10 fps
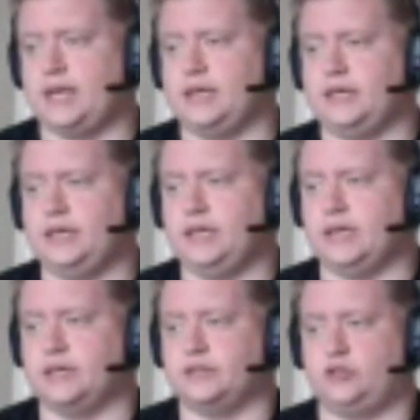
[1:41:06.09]

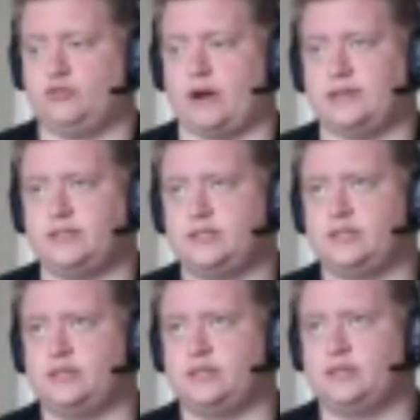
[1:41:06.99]
He is
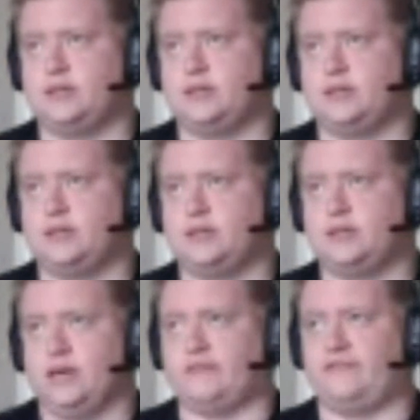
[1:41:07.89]
dressed
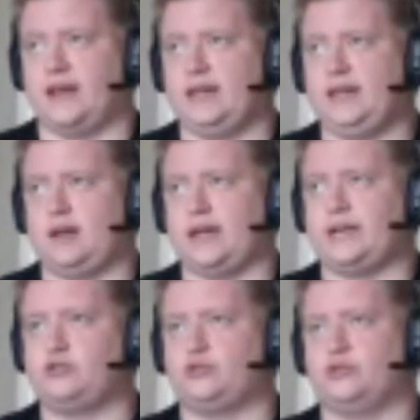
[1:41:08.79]
in like fairly
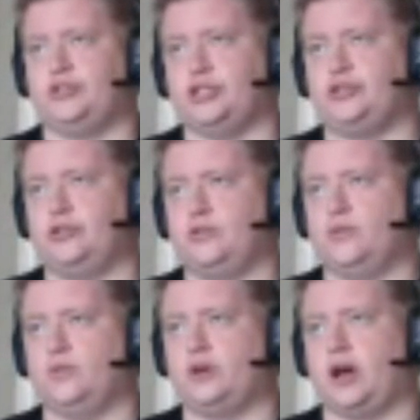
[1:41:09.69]
like
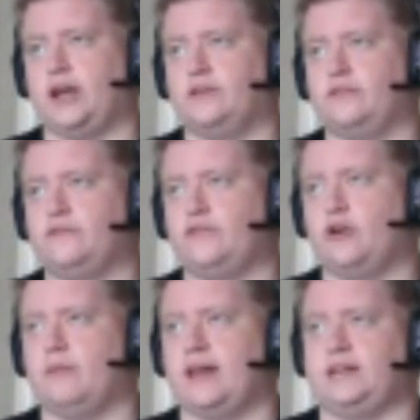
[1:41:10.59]
traditional kind
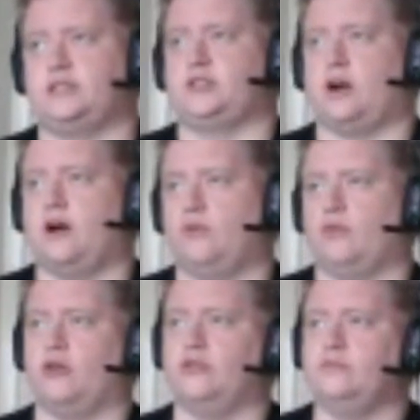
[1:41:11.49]
of hermetic
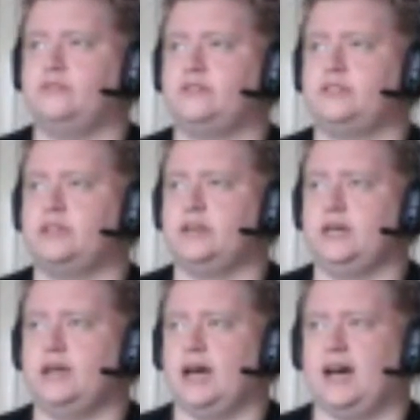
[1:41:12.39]
style robes,
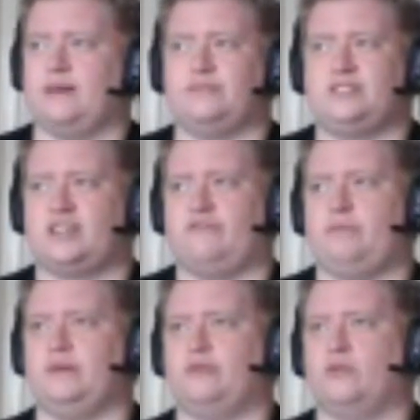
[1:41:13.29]

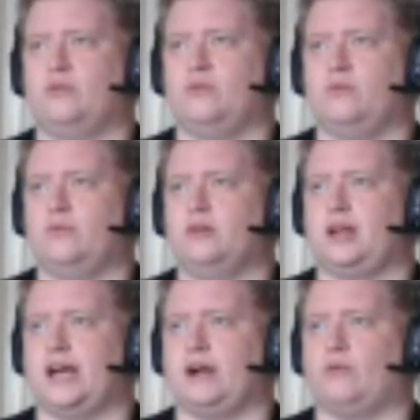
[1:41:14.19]
stuff people
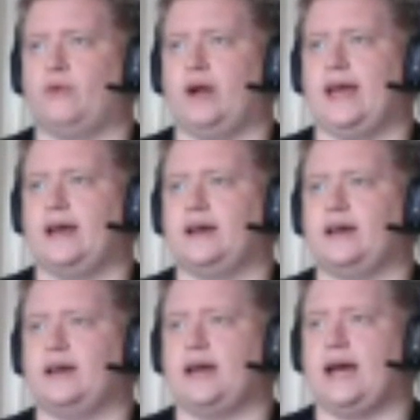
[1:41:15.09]
like
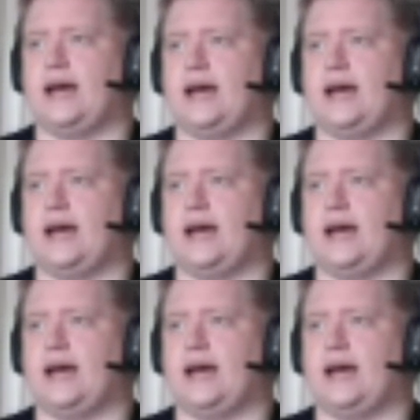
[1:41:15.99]
wear at,